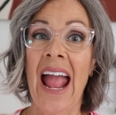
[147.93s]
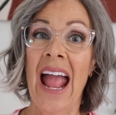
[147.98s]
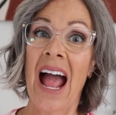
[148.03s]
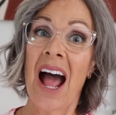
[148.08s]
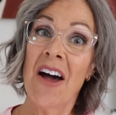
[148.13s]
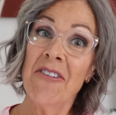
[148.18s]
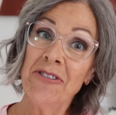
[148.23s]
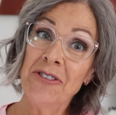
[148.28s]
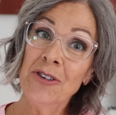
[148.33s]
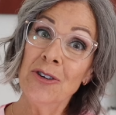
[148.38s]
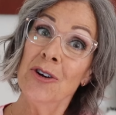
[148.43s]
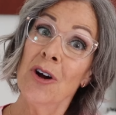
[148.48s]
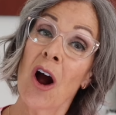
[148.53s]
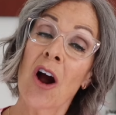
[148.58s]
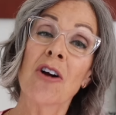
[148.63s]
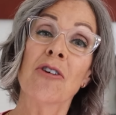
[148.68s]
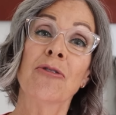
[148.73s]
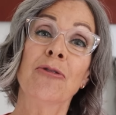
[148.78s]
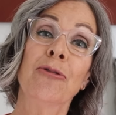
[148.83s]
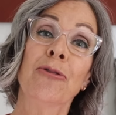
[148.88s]
After
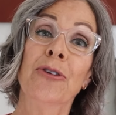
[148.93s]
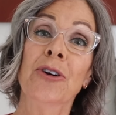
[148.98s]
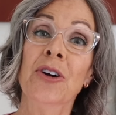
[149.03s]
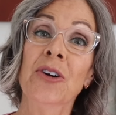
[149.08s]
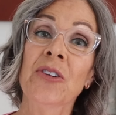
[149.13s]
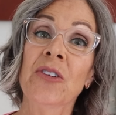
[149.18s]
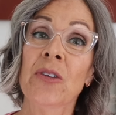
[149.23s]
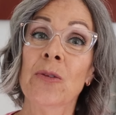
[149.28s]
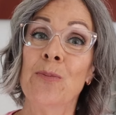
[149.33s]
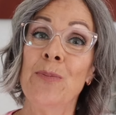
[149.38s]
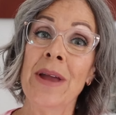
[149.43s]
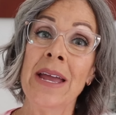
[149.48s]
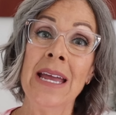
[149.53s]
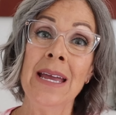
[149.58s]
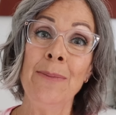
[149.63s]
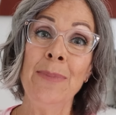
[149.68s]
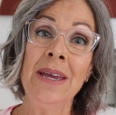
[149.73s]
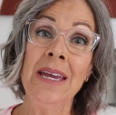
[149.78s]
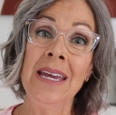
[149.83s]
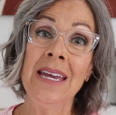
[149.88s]
our first
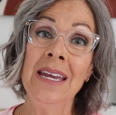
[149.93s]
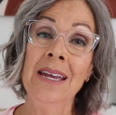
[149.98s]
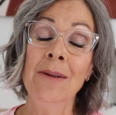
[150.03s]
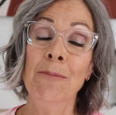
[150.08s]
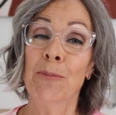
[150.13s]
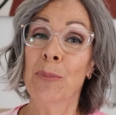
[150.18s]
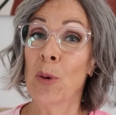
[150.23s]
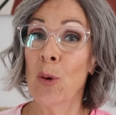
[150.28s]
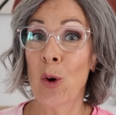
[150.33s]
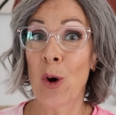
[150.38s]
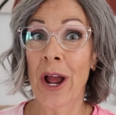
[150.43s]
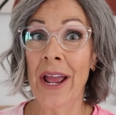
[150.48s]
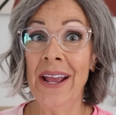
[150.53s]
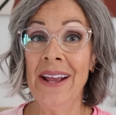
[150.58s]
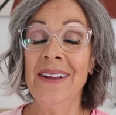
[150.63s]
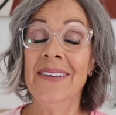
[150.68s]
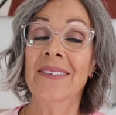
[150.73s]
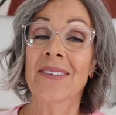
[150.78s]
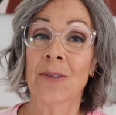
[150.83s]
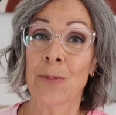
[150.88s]
baby
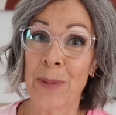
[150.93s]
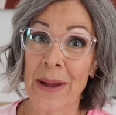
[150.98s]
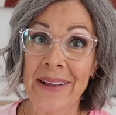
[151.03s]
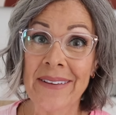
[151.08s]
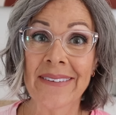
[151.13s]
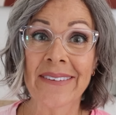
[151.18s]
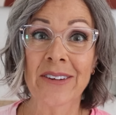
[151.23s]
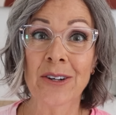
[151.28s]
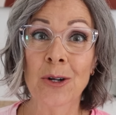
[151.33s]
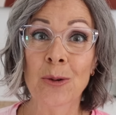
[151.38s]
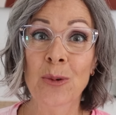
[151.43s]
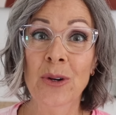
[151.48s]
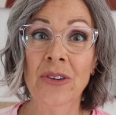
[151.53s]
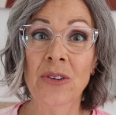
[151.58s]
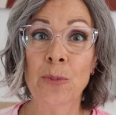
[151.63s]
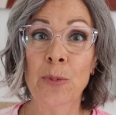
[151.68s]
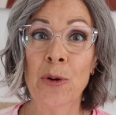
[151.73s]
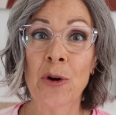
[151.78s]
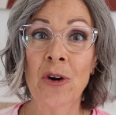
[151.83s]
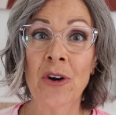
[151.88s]
boy, Spencer,
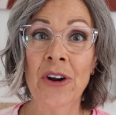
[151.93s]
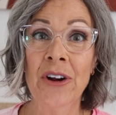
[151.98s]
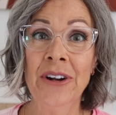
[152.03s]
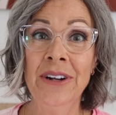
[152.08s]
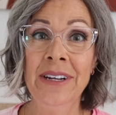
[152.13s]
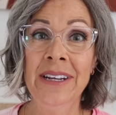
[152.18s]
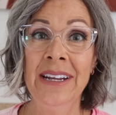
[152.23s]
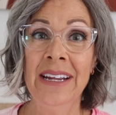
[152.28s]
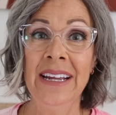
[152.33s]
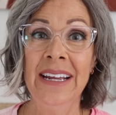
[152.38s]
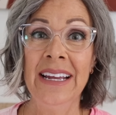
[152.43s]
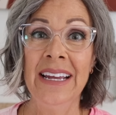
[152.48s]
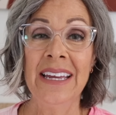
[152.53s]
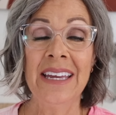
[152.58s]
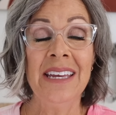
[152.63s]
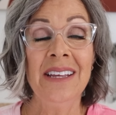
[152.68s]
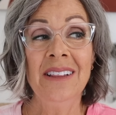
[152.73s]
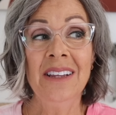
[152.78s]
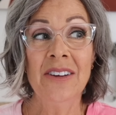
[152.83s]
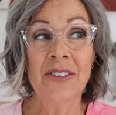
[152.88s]
was born,
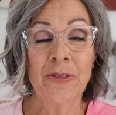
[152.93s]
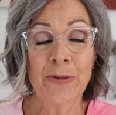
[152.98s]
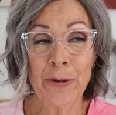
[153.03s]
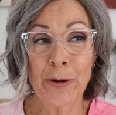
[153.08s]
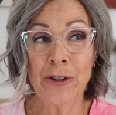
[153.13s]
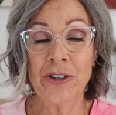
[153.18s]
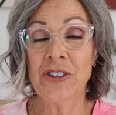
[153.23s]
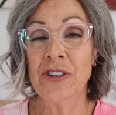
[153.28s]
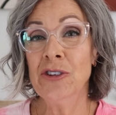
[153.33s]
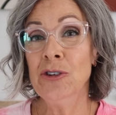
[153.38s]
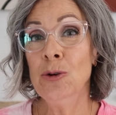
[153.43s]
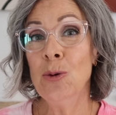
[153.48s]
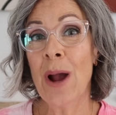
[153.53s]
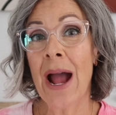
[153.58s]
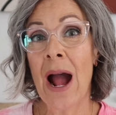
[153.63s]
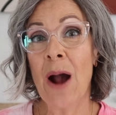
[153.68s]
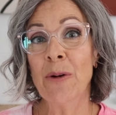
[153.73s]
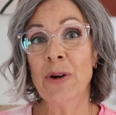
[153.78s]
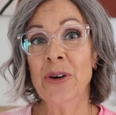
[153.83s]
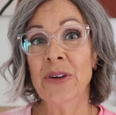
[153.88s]
he lived for two
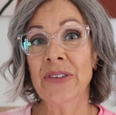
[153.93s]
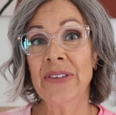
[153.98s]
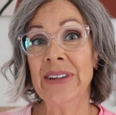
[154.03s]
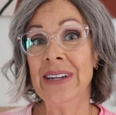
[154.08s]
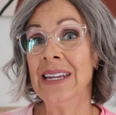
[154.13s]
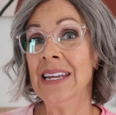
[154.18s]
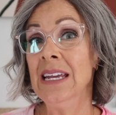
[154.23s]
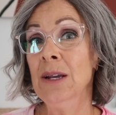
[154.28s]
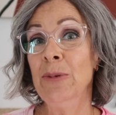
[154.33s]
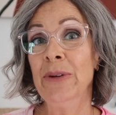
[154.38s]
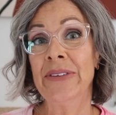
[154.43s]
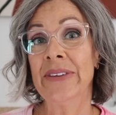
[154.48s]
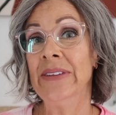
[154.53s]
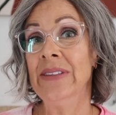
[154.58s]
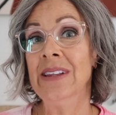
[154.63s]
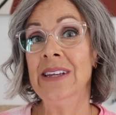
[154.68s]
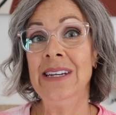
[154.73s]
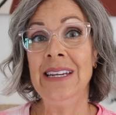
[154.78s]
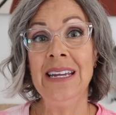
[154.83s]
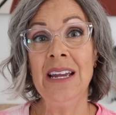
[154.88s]
hours and he was
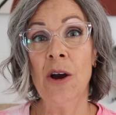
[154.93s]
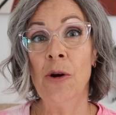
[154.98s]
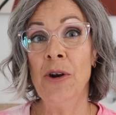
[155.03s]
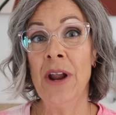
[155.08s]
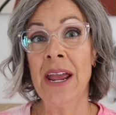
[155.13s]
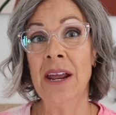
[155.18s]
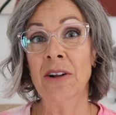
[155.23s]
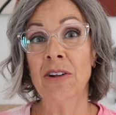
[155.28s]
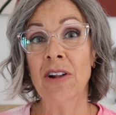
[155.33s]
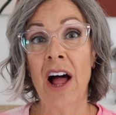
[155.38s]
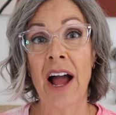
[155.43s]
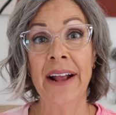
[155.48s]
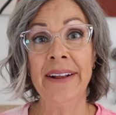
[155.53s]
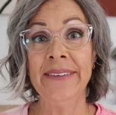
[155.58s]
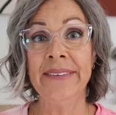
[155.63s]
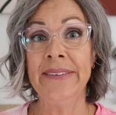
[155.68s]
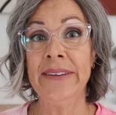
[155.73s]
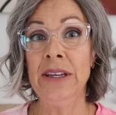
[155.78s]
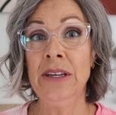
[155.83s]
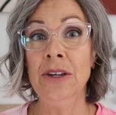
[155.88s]
in the neonatal
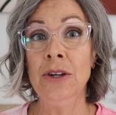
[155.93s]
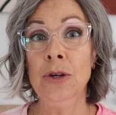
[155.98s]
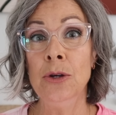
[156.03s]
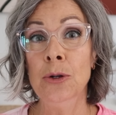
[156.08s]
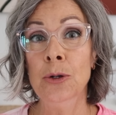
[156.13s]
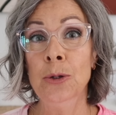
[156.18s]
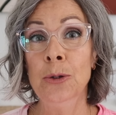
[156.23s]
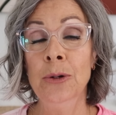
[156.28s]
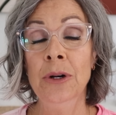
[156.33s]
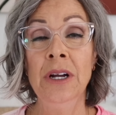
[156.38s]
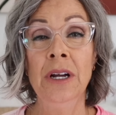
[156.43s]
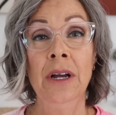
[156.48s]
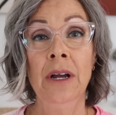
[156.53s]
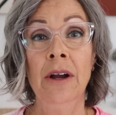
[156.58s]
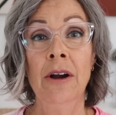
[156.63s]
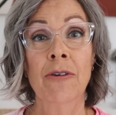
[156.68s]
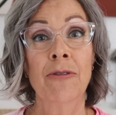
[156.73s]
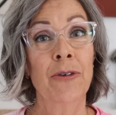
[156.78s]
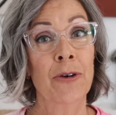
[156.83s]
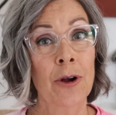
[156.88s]
ICU
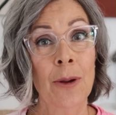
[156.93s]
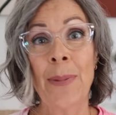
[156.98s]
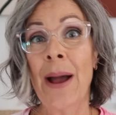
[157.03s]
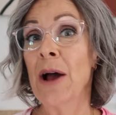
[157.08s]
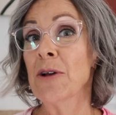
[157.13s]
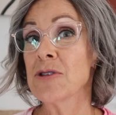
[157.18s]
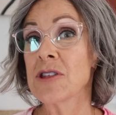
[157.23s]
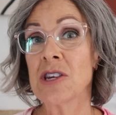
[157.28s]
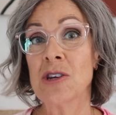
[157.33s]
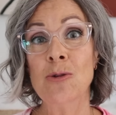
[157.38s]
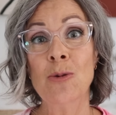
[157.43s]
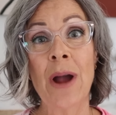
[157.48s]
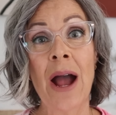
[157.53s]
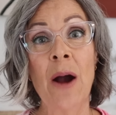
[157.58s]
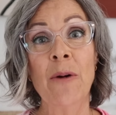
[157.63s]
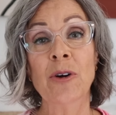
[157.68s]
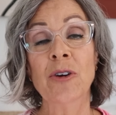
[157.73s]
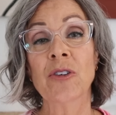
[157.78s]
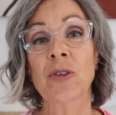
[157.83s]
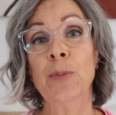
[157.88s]
for about two
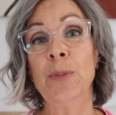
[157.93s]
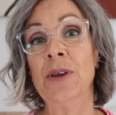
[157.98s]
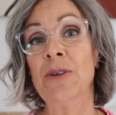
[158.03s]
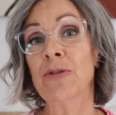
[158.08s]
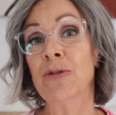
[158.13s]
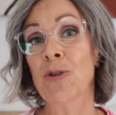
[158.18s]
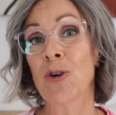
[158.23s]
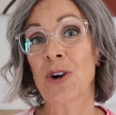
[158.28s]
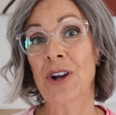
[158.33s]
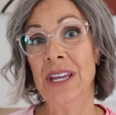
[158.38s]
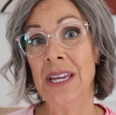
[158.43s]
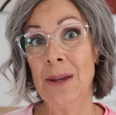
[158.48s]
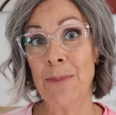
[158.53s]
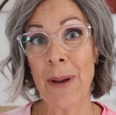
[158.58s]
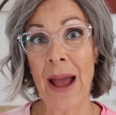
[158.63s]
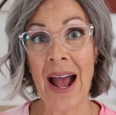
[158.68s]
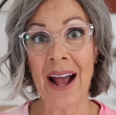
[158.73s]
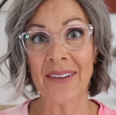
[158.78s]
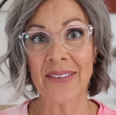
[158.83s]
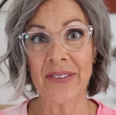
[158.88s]
hours before he
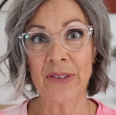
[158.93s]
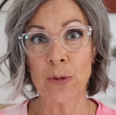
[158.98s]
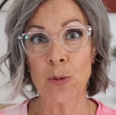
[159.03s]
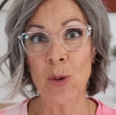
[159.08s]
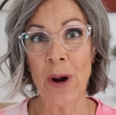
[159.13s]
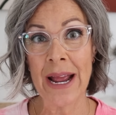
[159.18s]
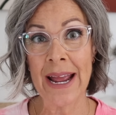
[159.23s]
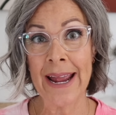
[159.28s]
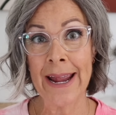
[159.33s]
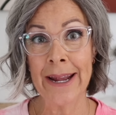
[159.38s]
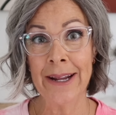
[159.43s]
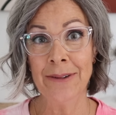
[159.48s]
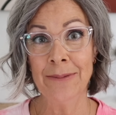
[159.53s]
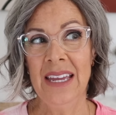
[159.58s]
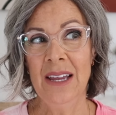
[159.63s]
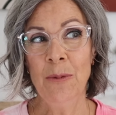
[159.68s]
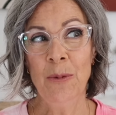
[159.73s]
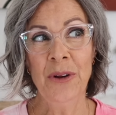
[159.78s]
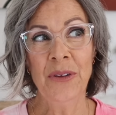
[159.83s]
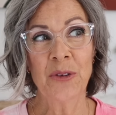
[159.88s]
passed away.
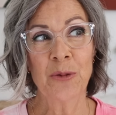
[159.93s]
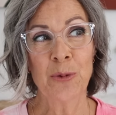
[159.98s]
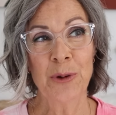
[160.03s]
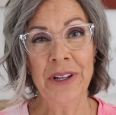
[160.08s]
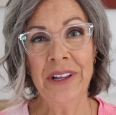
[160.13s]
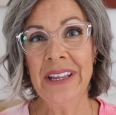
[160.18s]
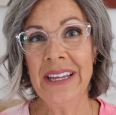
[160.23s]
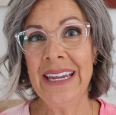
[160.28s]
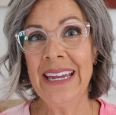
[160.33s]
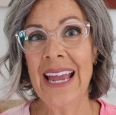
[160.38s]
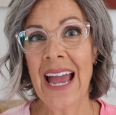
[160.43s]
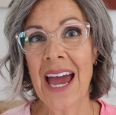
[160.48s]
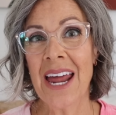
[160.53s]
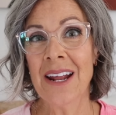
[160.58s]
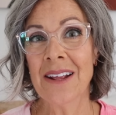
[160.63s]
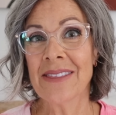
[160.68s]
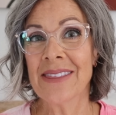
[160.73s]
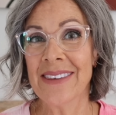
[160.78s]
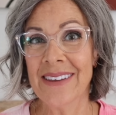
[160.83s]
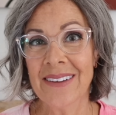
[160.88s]
It was really
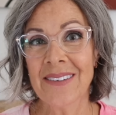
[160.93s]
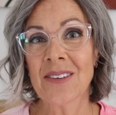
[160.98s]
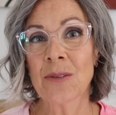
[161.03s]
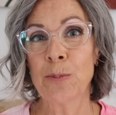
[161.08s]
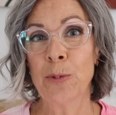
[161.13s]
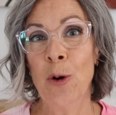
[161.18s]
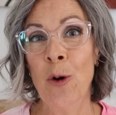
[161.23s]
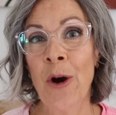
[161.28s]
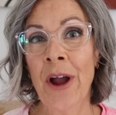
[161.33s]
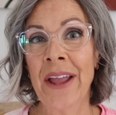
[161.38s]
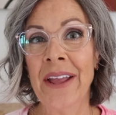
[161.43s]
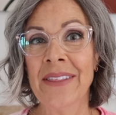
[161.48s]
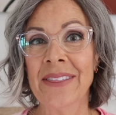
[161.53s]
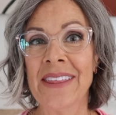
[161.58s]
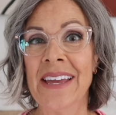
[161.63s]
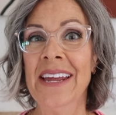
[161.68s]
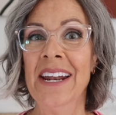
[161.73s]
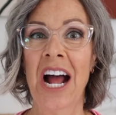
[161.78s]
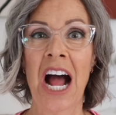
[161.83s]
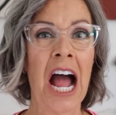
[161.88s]
at this point
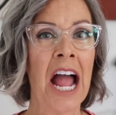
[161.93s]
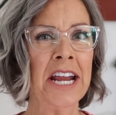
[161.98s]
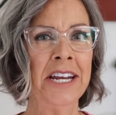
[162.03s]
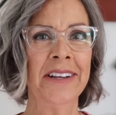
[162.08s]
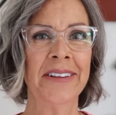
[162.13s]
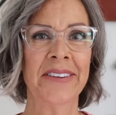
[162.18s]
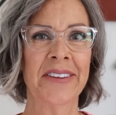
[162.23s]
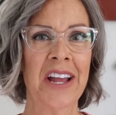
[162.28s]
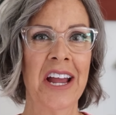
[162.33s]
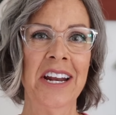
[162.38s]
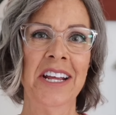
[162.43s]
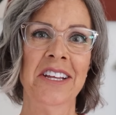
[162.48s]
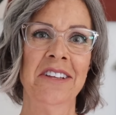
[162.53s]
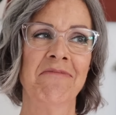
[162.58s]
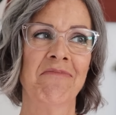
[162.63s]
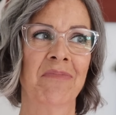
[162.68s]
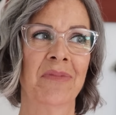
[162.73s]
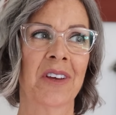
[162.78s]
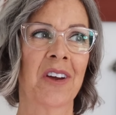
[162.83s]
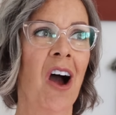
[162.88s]
that I
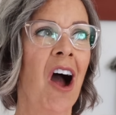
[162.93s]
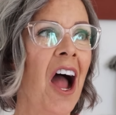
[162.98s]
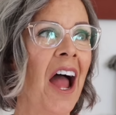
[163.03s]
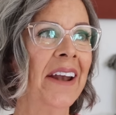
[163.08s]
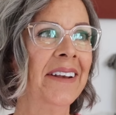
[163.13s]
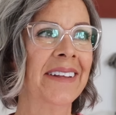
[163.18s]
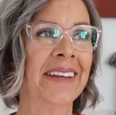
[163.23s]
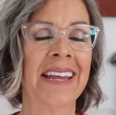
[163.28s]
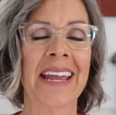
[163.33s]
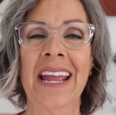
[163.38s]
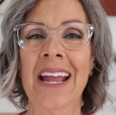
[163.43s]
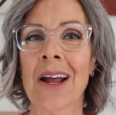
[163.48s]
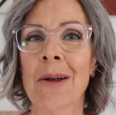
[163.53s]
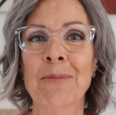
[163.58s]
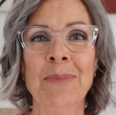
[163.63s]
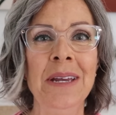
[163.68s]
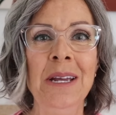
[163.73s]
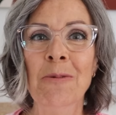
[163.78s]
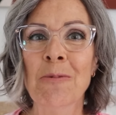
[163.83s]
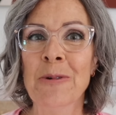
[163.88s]
decided God
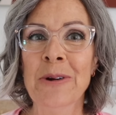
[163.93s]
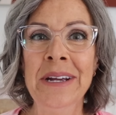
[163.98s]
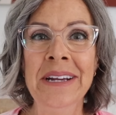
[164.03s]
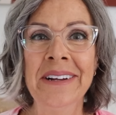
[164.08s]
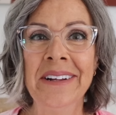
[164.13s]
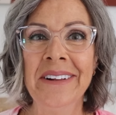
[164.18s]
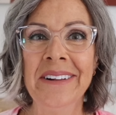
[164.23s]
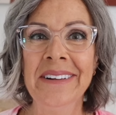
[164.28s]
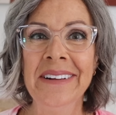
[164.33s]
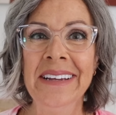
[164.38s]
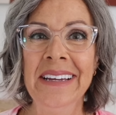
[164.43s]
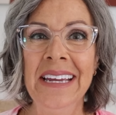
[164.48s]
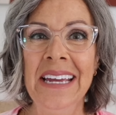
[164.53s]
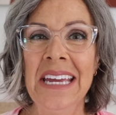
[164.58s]
can't be real.